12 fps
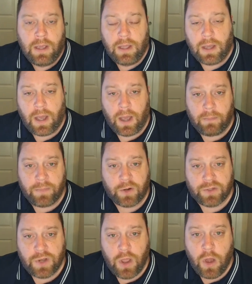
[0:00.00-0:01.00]

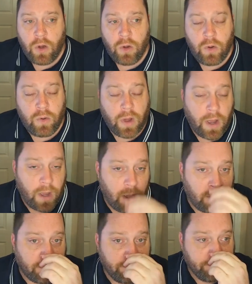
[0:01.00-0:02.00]
There's
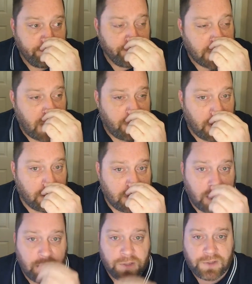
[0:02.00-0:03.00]
no, I think
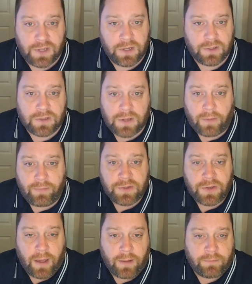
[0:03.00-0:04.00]
Canadian citizens
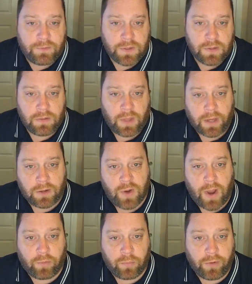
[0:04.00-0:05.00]
obviously have
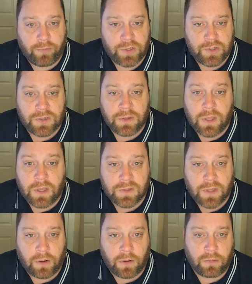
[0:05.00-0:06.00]
travel privileges and things
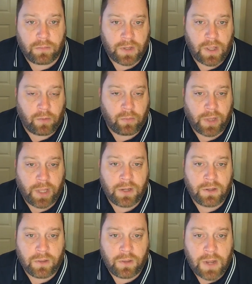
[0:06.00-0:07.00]
that are
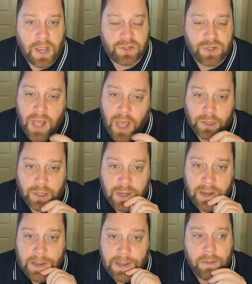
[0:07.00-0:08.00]
related to their nationality,
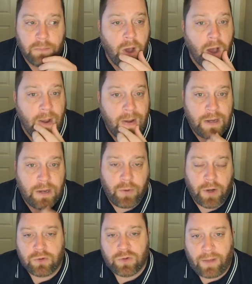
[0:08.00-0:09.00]
but
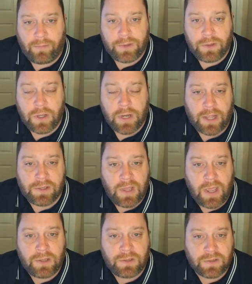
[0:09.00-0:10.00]
anybody who traveled to the United
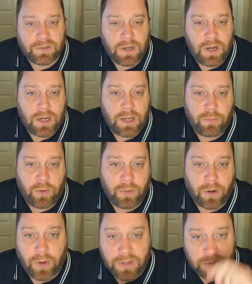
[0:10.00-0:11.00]
States as a Canadian
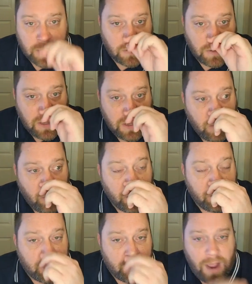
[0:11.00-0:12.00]
permanent resident
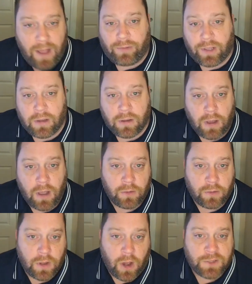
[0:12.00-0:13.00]
would be traveling under
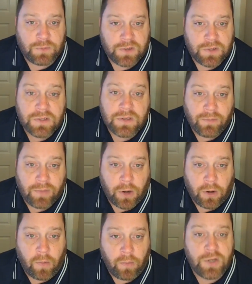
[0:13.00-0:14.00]
the auspices of
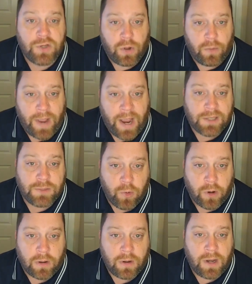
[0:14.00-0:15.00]
their original
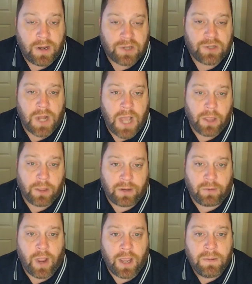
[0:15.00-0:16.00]
passport and nationality,
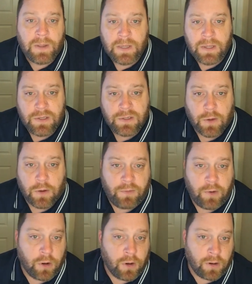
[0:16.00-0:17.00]
right? So if
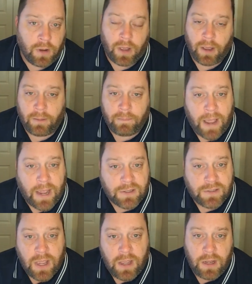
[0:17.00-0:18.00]
you're a
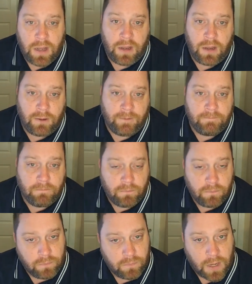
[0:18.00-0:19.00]
Pakistani
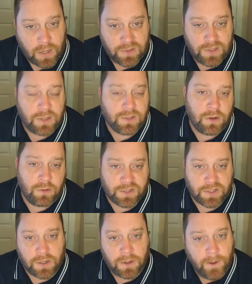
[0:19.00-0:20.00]
citizen who
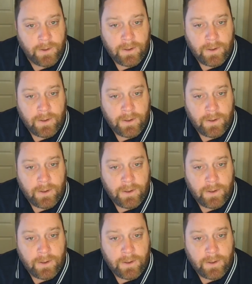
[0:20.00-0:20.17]
has a